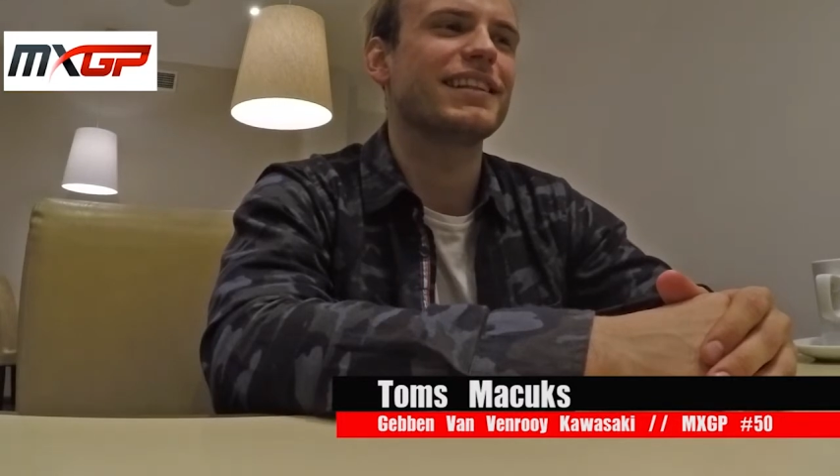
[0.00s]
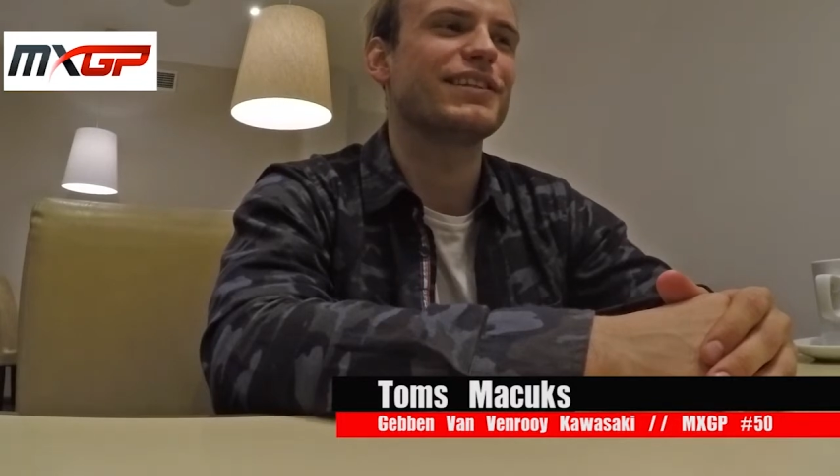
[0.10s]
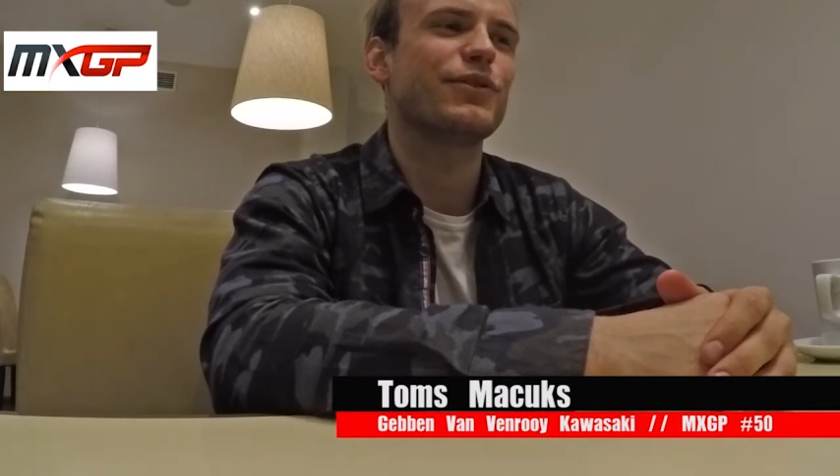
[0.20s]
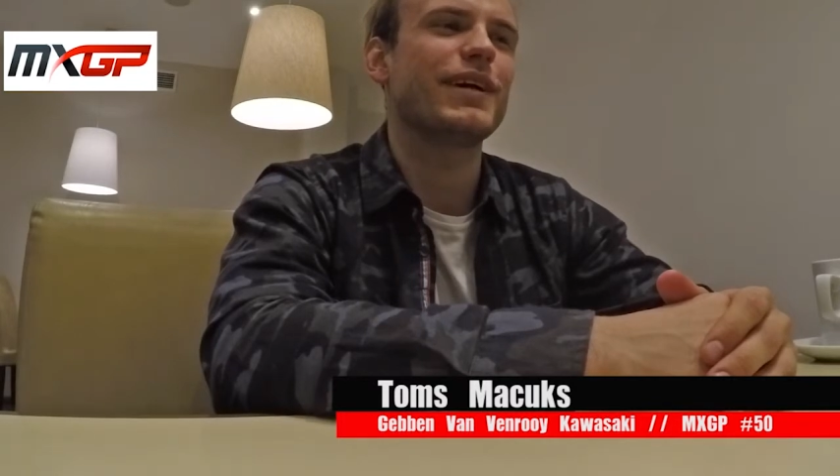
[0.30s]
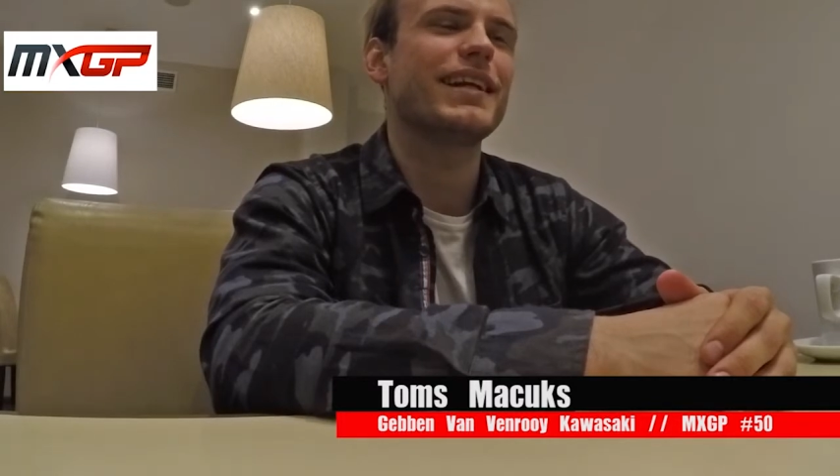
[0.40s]

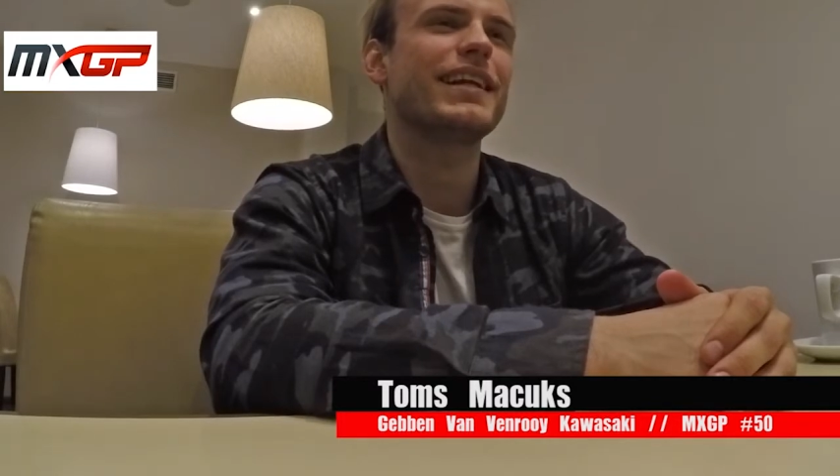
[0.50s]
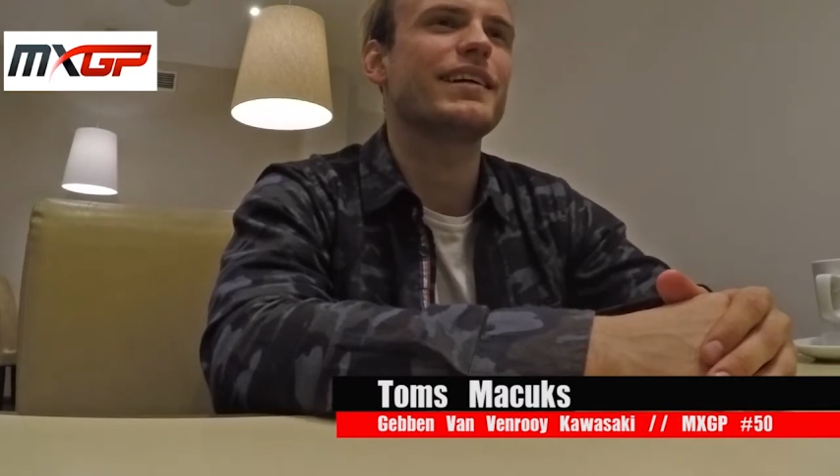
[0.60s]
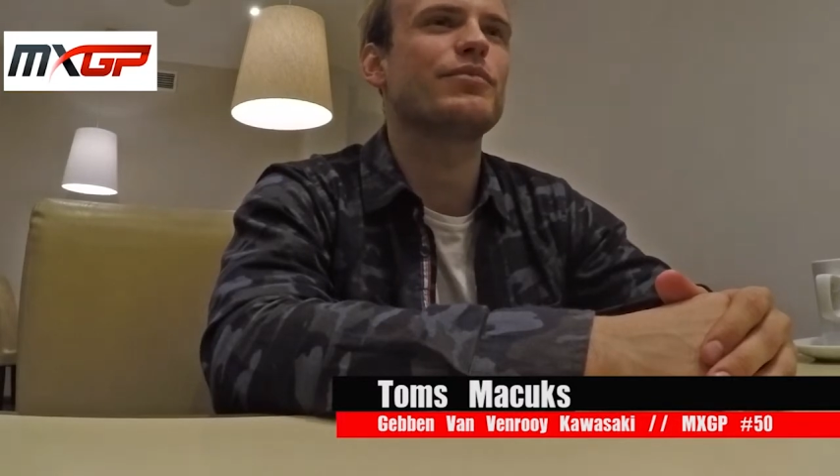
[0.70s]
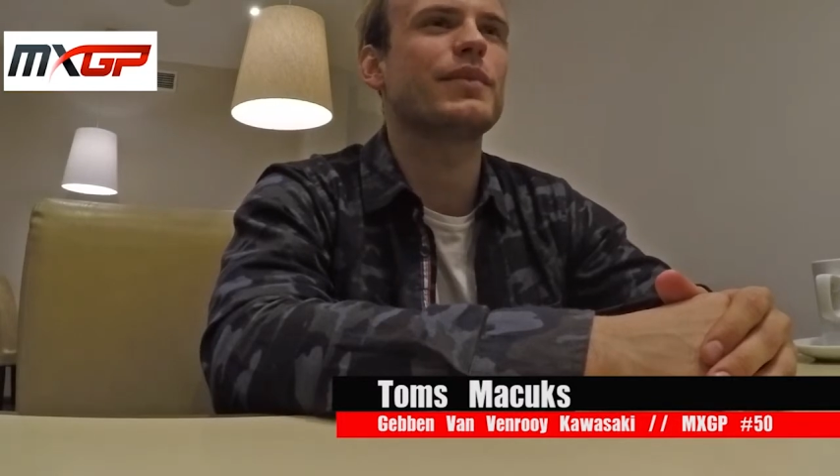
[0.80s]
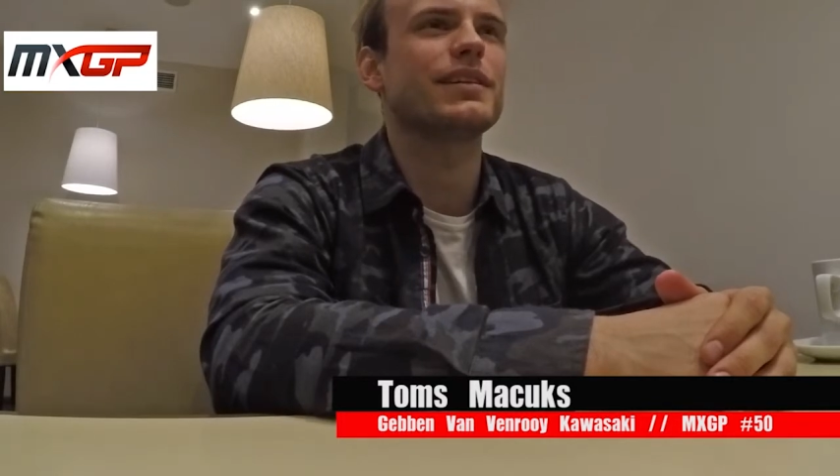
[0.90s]

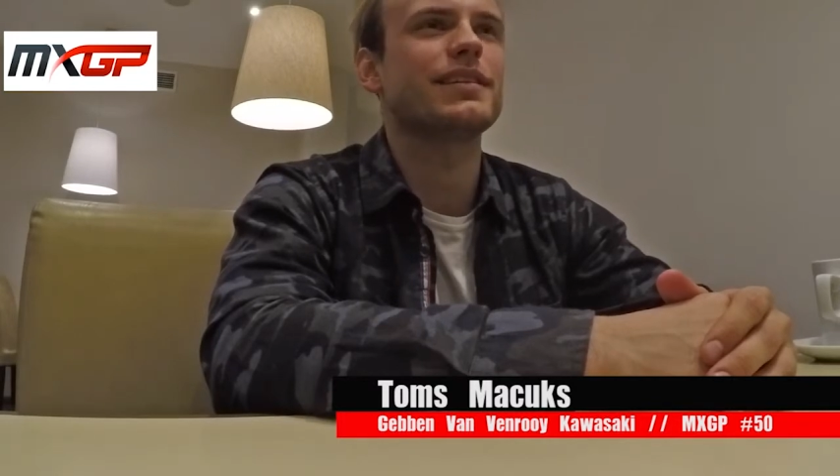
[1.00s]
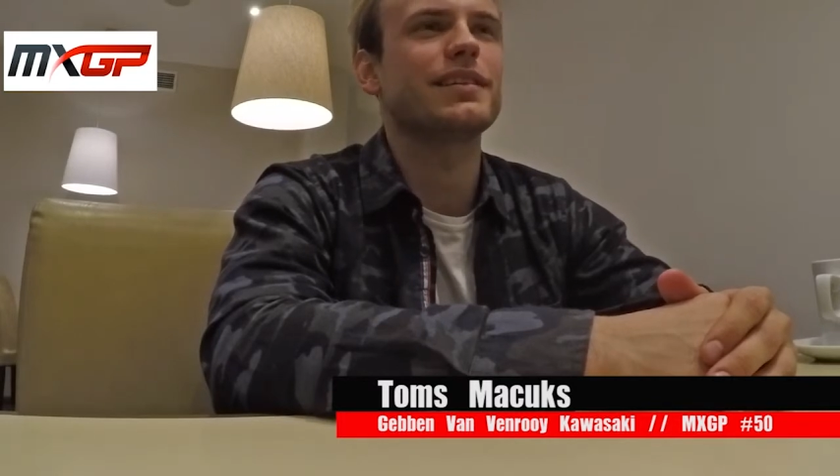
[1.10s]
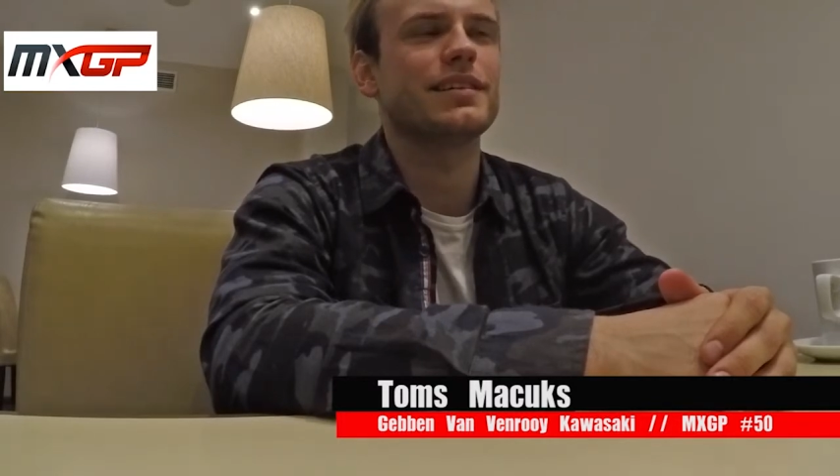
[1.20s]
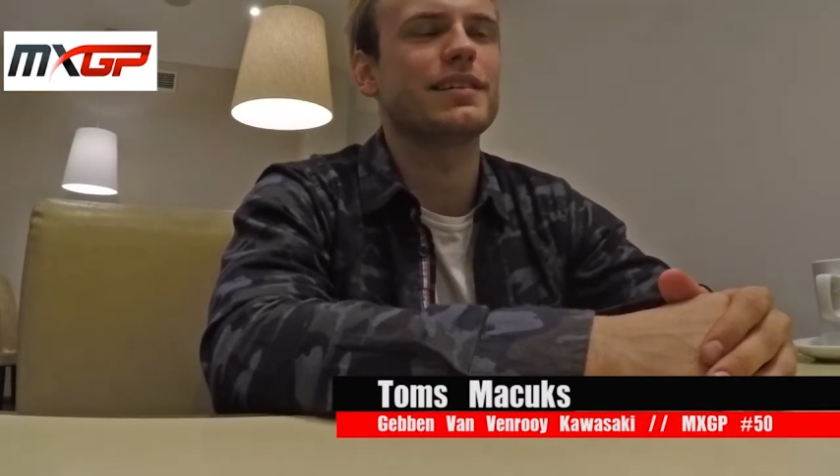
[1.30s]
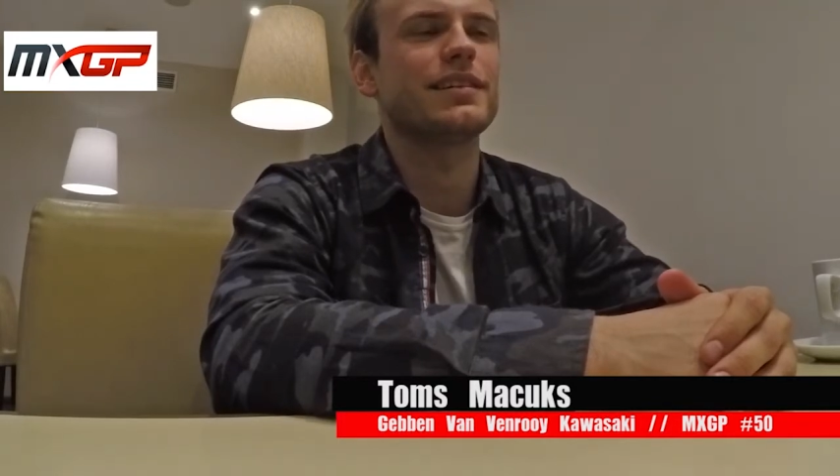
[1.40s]
Lithuanian, but
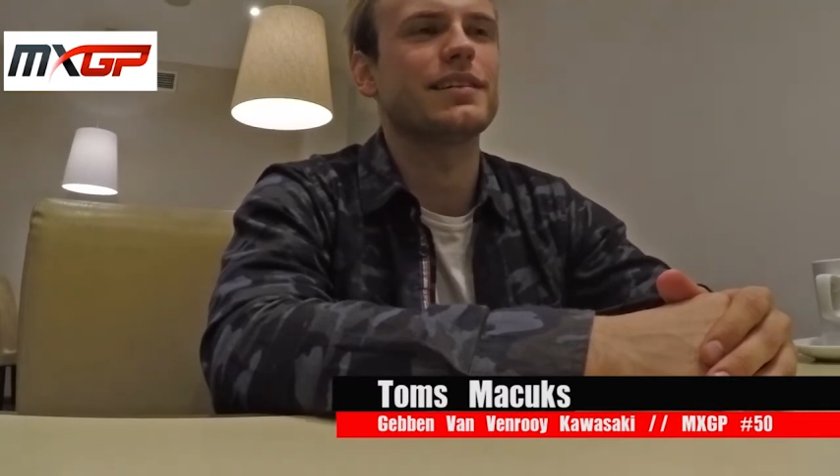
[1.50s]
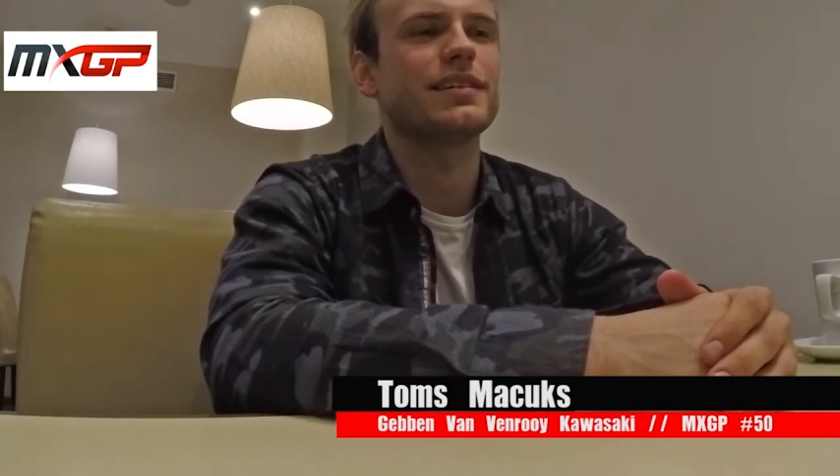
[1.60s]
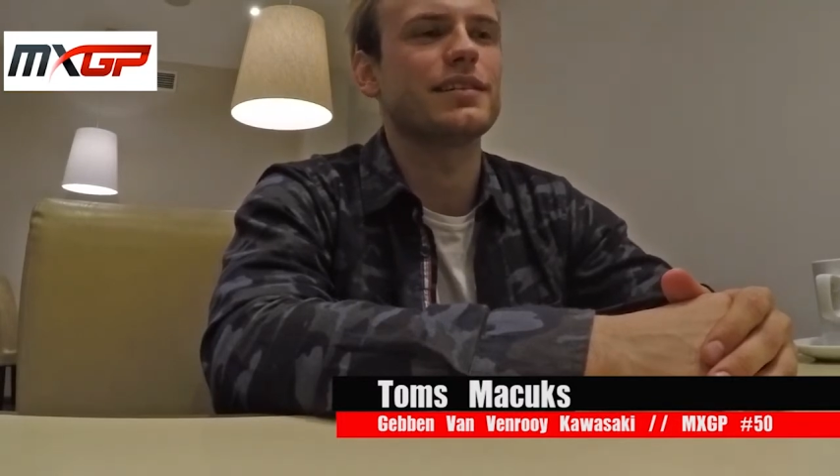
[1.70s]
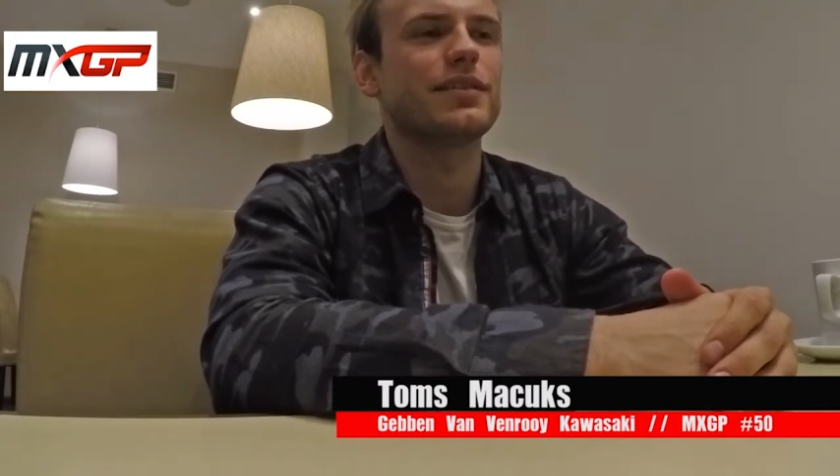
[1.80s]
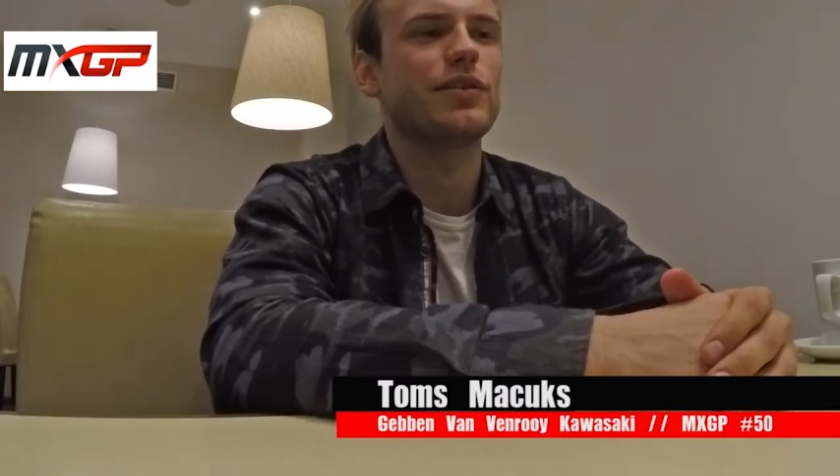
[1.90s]
uh,